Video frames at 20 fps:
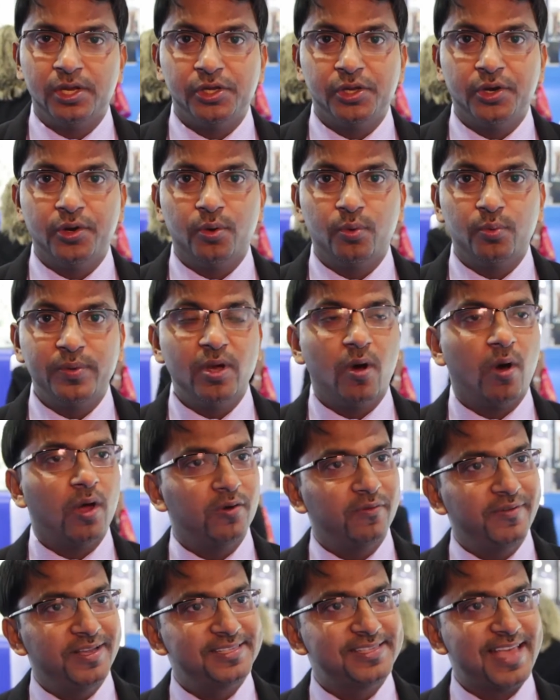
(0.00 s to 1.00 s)
You know, we
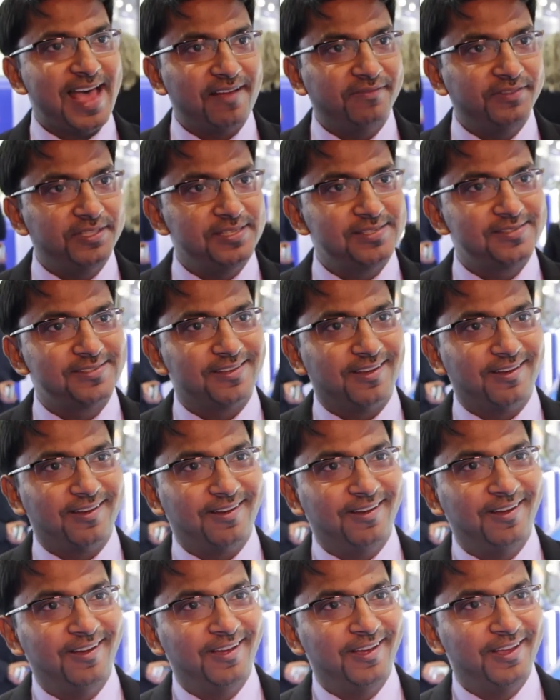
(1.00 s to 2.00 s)
always have this,
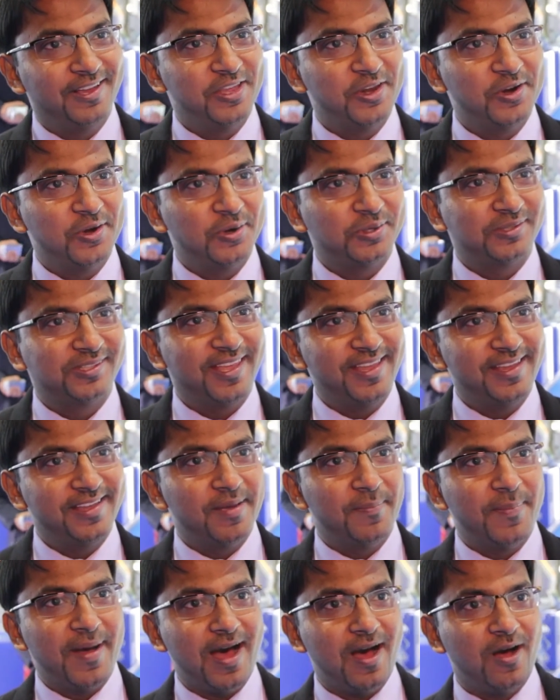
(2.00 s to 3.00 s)

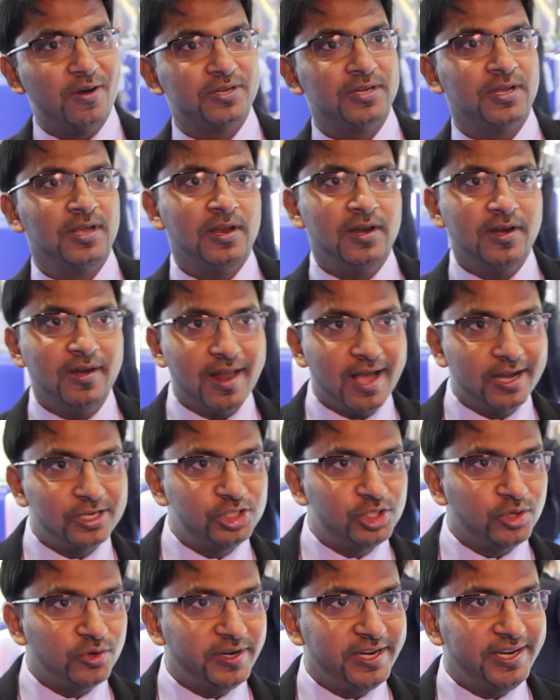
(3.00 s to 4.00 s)
thing about
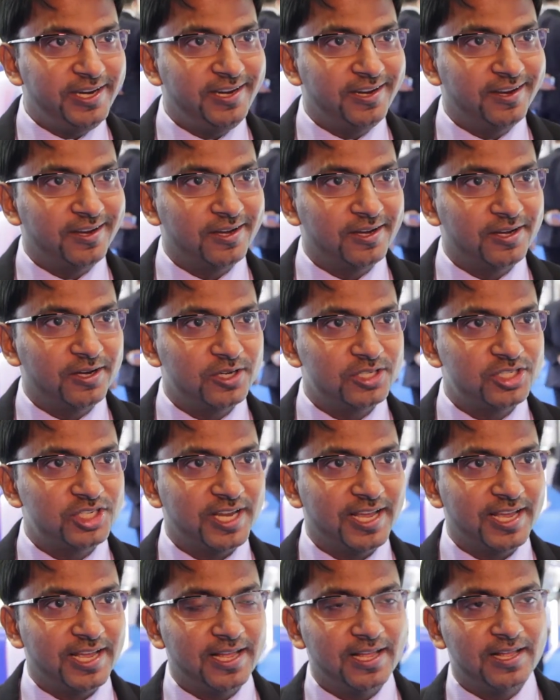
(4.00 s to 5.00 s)
luxury
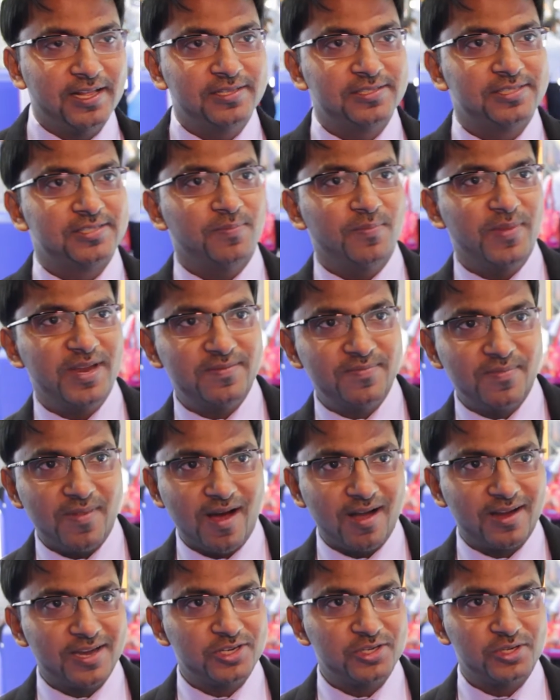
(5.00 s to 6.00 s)
hotels,
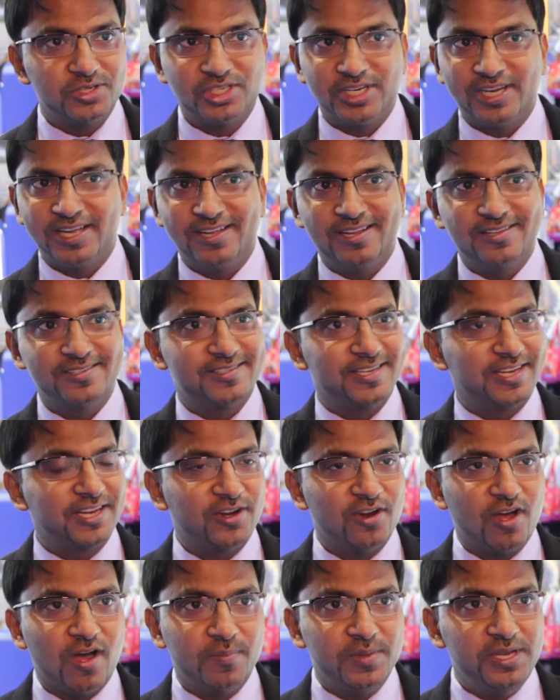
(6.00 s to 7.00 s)
mid-market hotels,
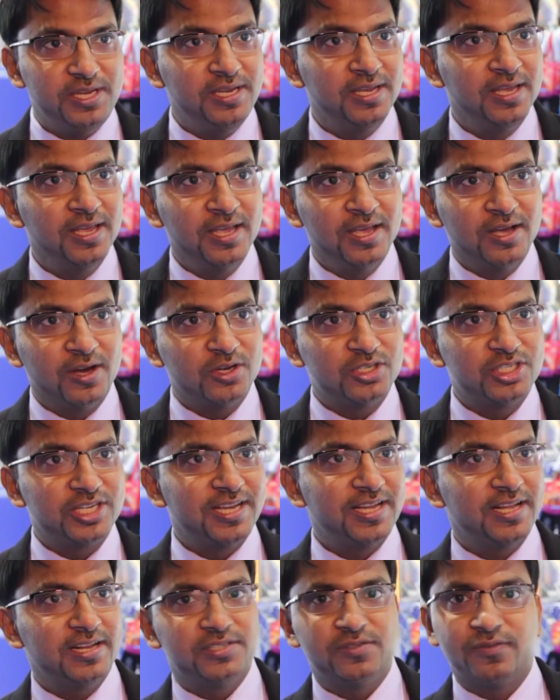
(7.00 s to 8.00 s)
economy
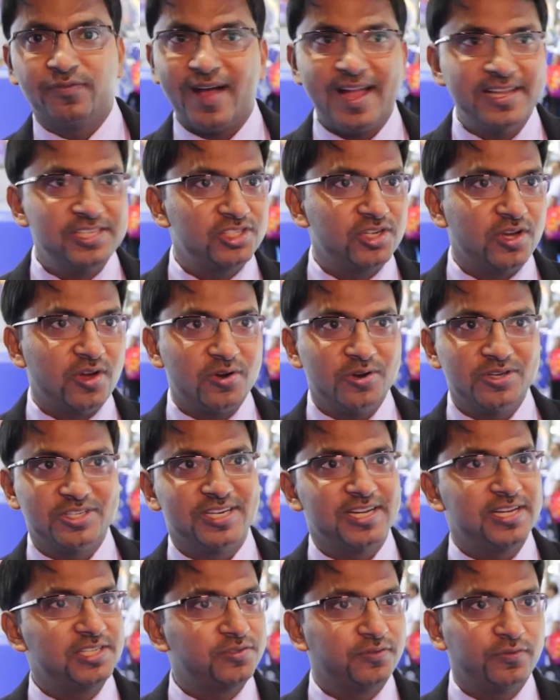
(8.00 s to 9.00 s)
hotels, five-star
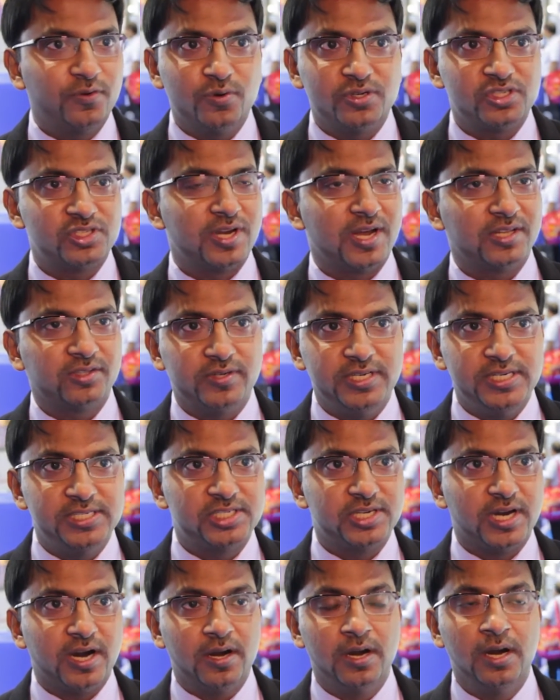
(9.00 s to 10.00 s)
hotels, four-star,
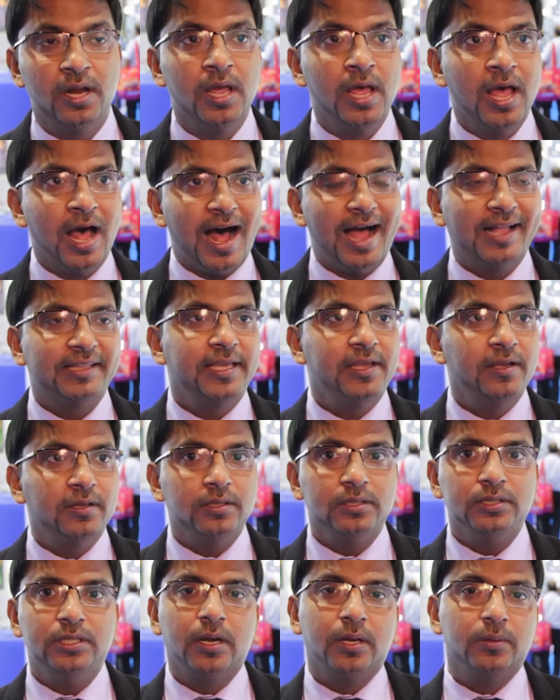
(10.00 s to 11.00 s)
three-star. I
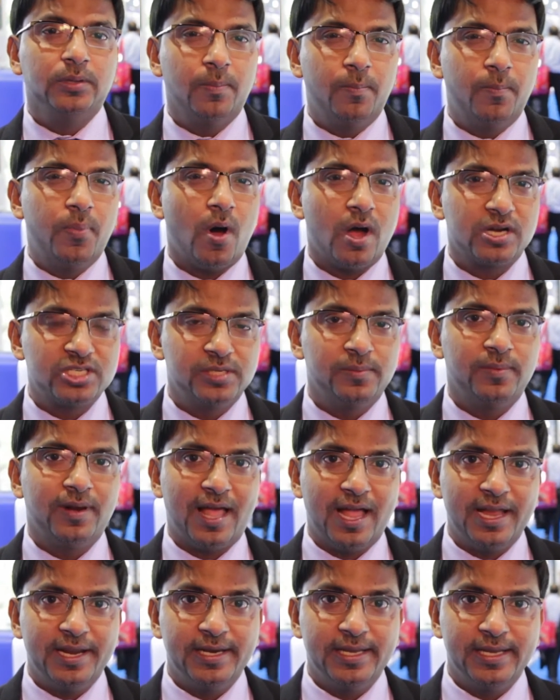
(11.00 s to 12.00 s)
think the bottom
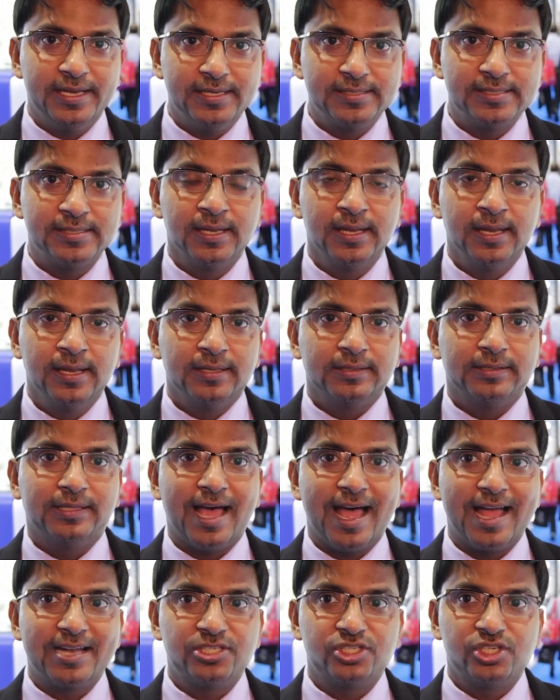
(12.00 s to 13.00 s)
line is
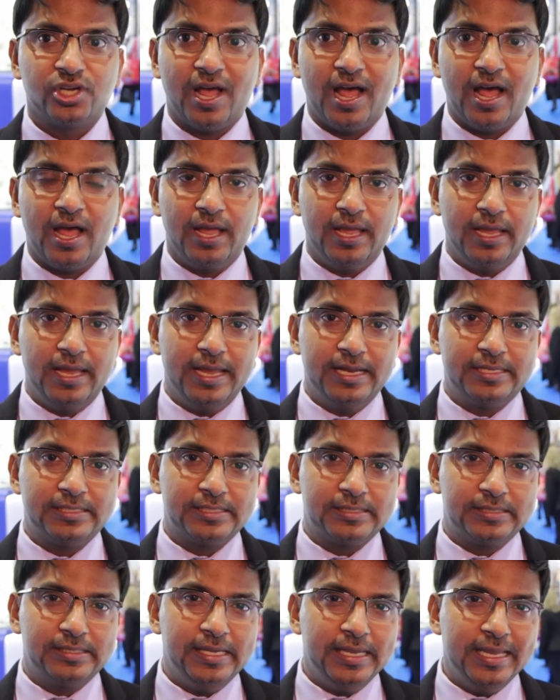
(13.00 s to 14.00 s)
that
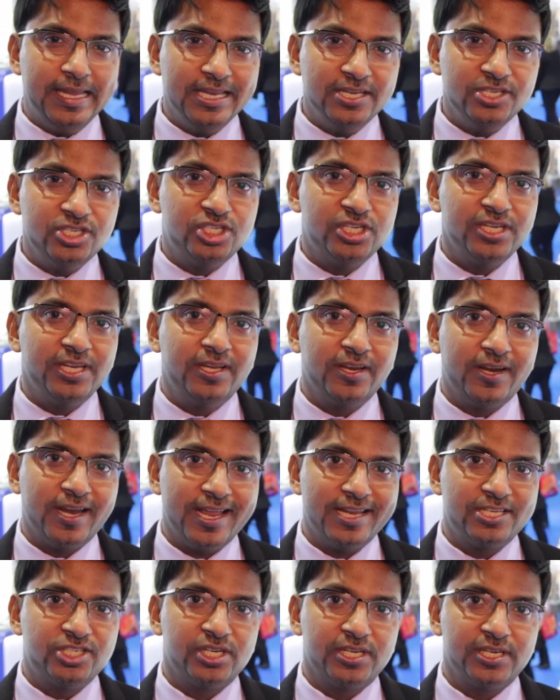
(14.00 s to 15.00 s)
it's the
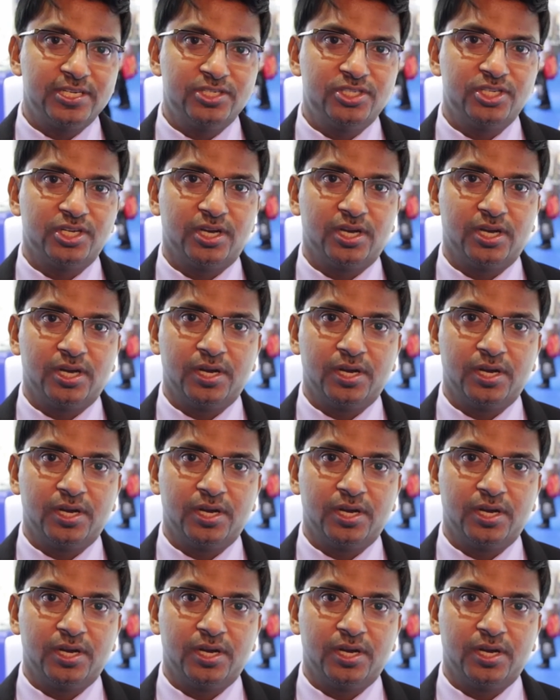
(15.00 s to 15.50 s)
integrated,